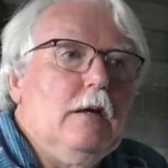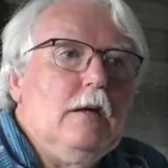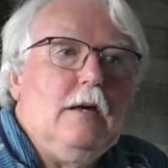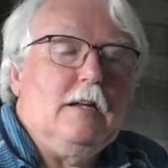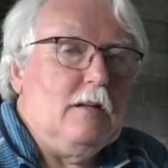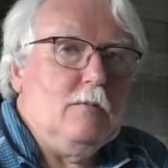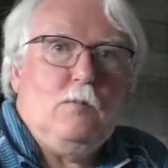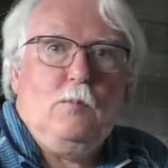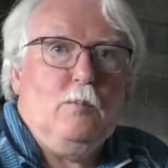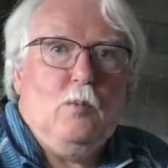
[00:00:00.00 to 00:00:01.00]
It can
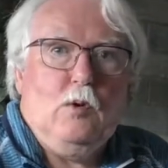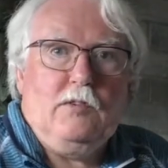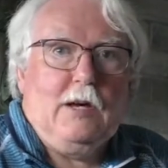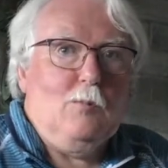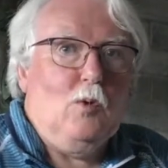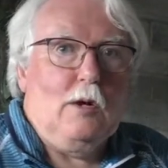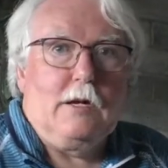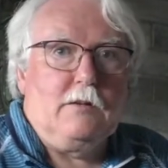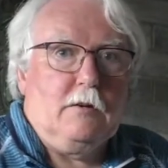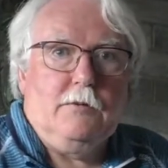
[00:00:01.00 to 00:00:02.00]
sound more like a
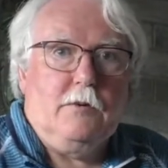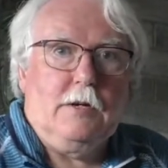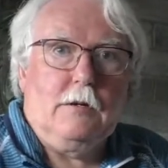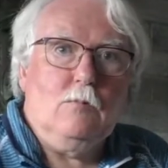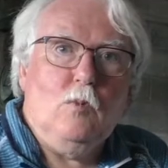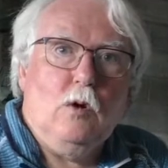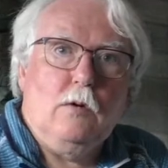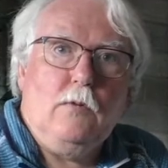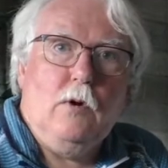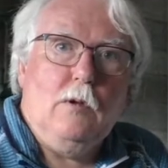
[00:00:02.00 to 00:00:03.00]
thundering
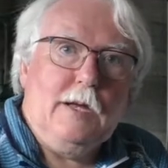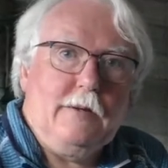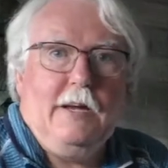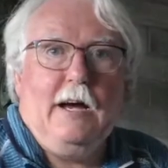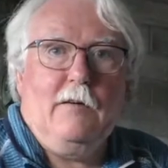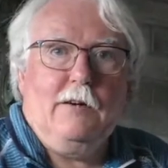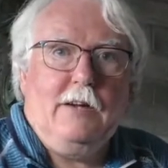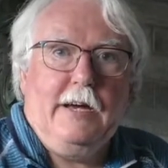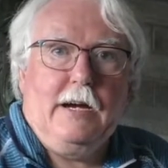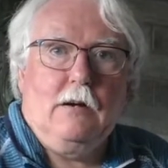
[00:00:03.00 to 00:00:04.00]
waterfall, like
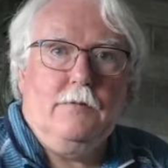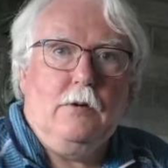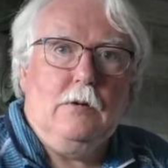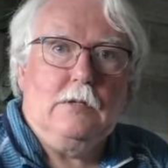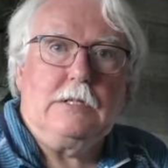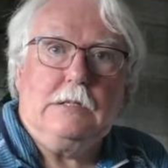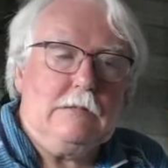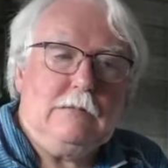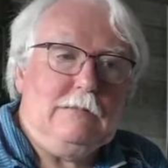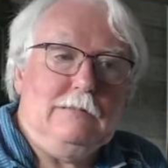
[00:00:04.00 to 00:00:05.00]
Niagara Falls,
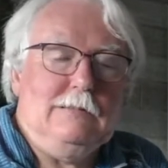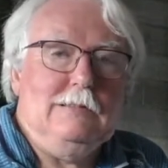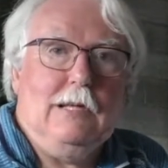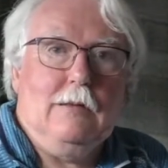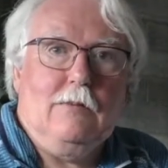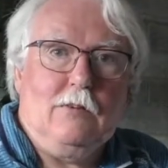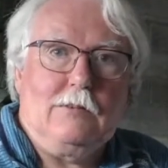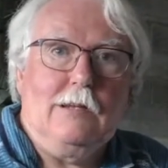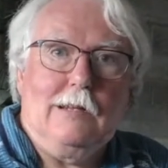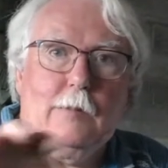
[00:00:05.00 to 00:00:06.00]
than just
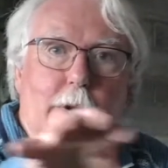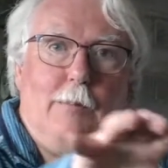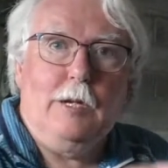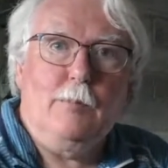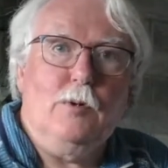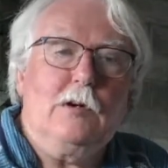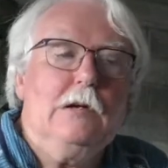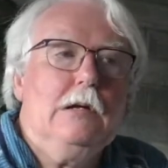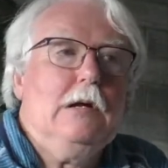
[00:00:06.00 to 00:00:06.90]
a little babbling brook.